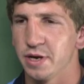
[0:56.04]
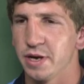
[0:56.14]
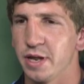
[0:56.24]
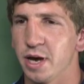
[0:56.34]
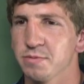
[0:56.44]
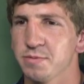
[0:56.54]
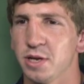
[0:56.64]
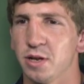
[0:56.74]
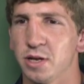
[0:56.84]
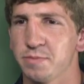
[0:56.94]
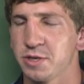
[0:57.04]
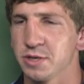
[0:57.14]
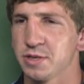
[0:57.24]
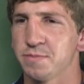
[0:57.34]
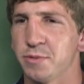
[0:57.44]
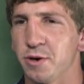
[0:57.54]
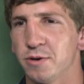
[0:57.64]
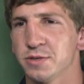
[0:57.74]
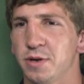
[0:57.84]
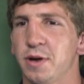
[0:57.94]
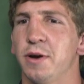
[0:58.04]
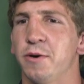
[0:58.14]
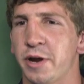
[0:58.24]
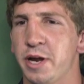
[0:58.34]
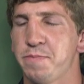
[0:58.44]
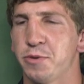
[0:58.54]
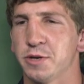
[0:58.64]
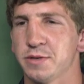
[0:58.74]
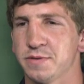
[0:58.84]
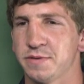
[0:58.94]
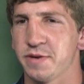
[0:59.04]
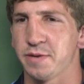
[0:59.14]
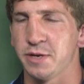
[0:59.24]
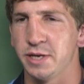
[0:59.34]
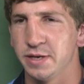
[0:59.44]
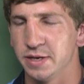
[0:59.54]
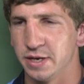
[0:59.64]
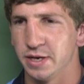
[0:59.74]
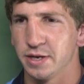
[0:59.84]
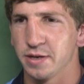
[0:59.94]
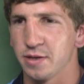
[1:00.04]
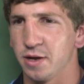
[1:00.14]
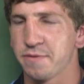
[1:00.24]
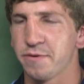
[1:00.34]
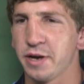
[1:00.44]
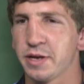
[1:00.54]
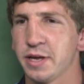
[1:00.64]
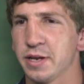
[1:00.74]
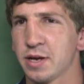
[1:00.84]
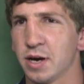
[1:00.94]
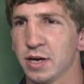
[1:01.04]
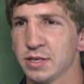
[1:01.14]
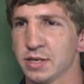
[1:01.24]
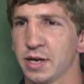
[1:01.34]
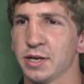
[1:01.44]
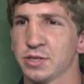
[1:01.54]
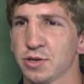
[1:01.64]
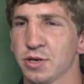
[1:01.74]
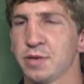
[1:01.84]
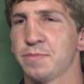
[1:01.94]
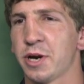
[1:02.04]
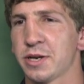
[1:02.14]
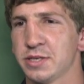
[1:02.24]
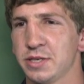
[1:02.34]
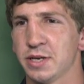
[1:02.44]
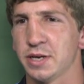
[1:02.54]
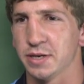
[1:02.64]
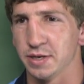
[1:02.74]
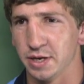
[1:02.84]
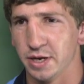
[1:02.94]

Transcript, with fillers: It helps me a lot because I'm also already part of the family like Frankie and the guys, and I started practicing the